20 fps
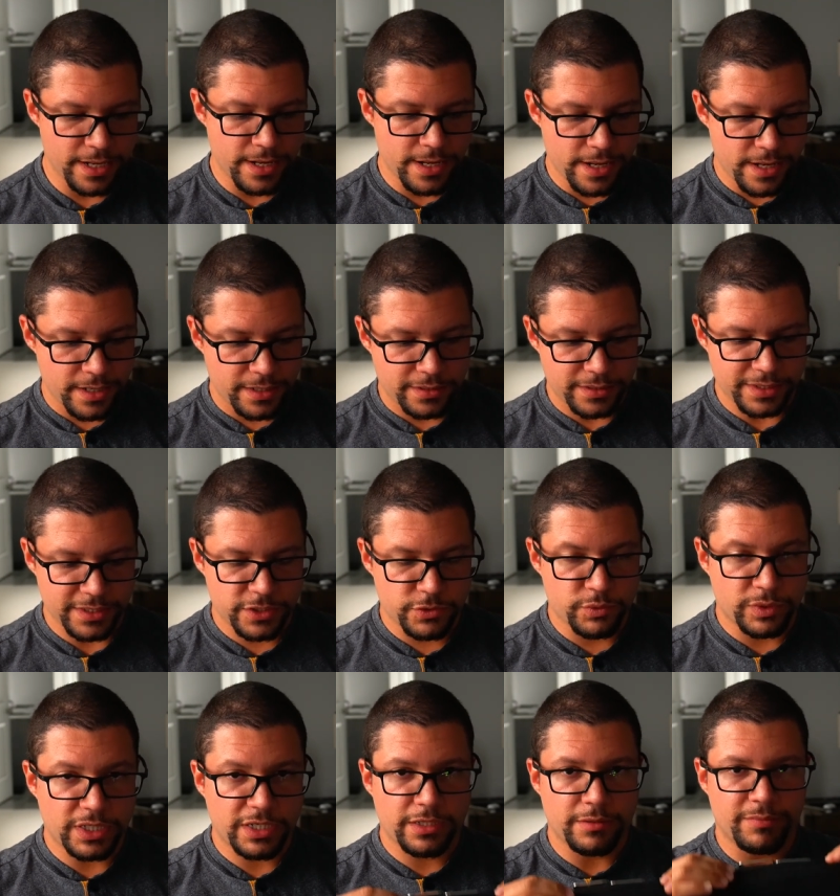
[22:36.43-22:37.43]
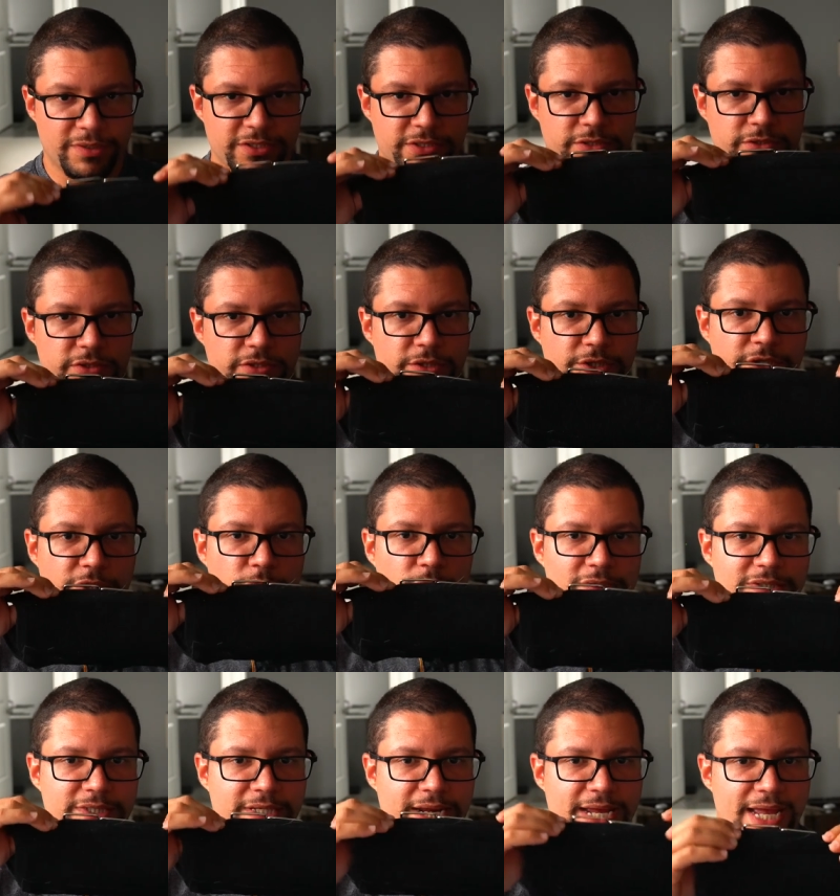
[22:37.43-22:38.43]
this is one of the most sturdy ones that I
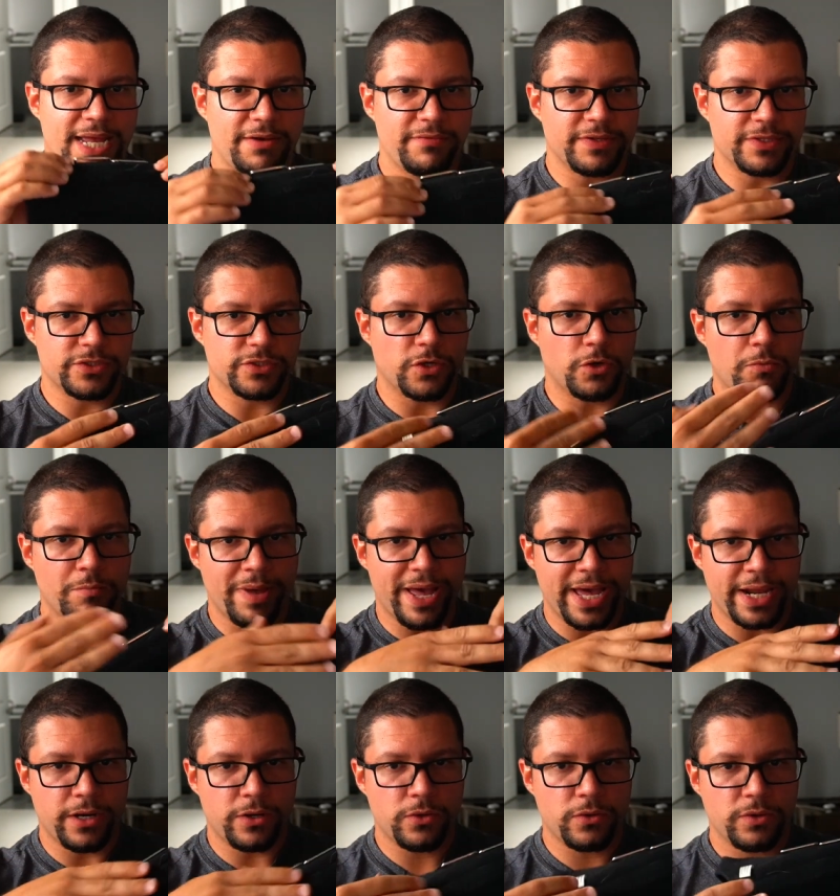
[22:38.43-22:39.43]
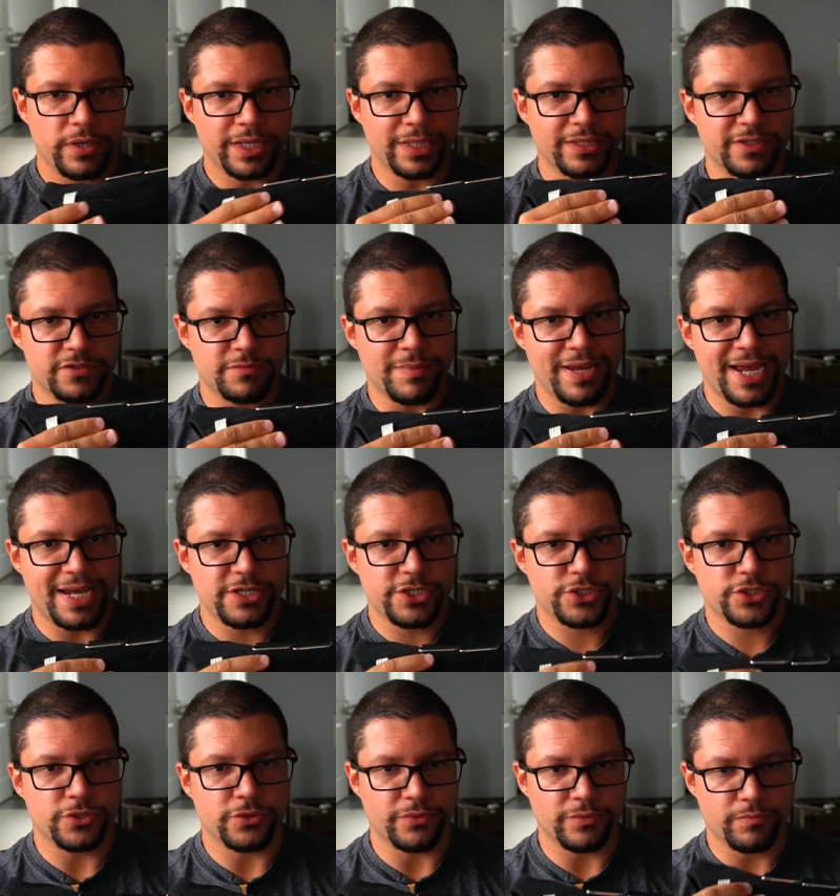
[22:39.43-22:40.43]
have. It's all metal in this mesh so
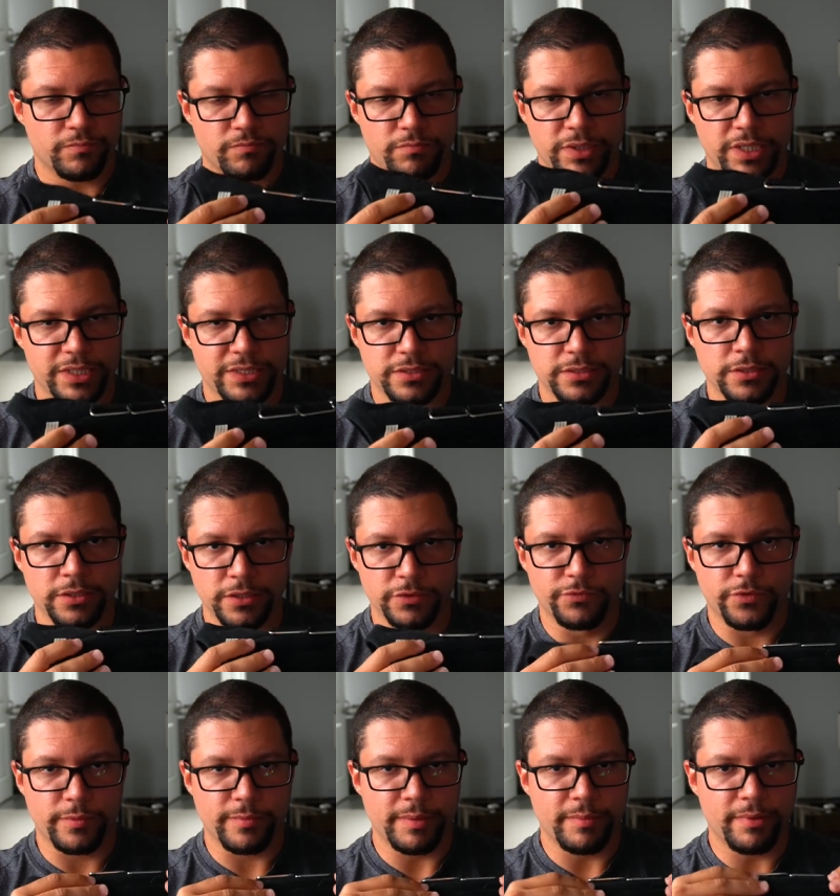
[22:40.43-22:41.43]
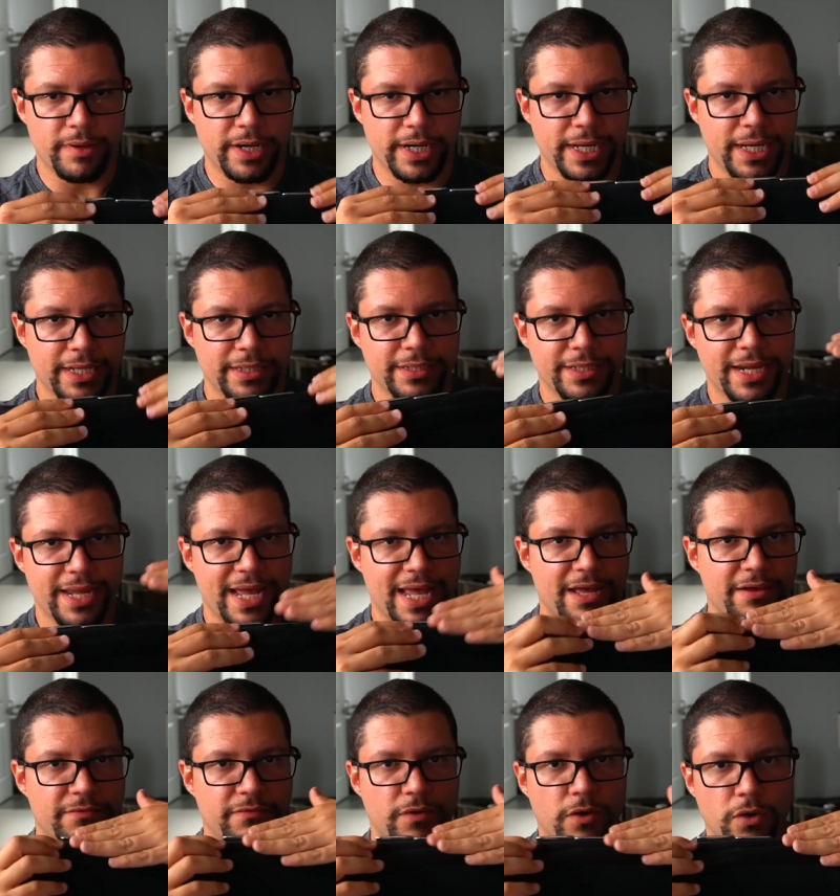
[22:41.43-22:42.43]
it's good for my body and then I have
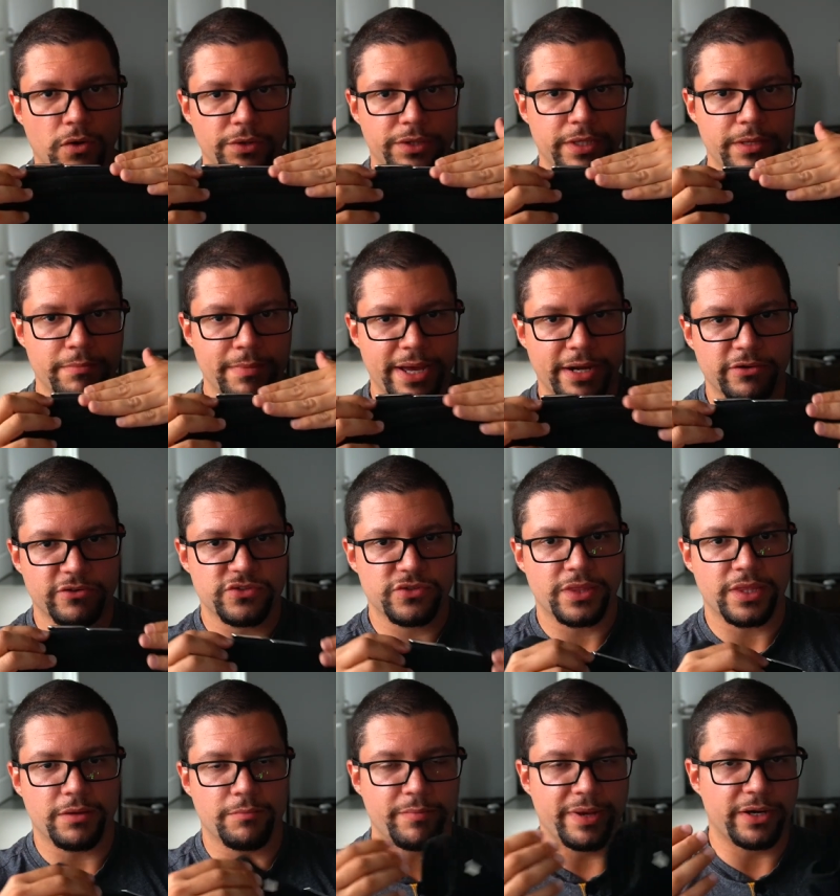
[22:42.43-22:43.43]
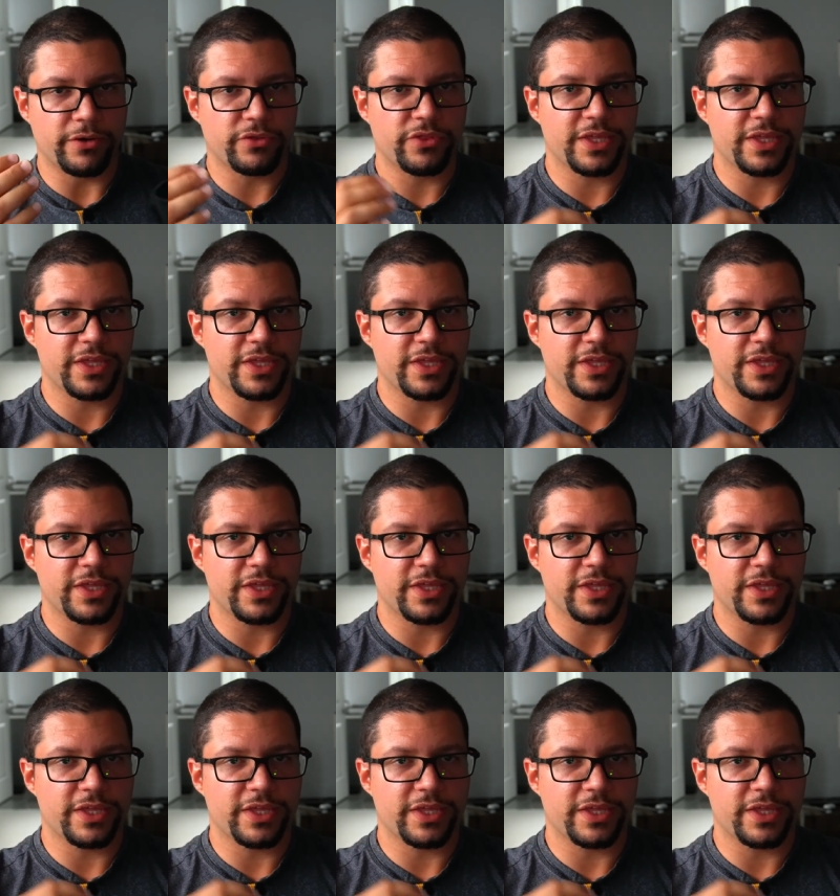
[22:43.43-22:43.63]
all the metal metal things.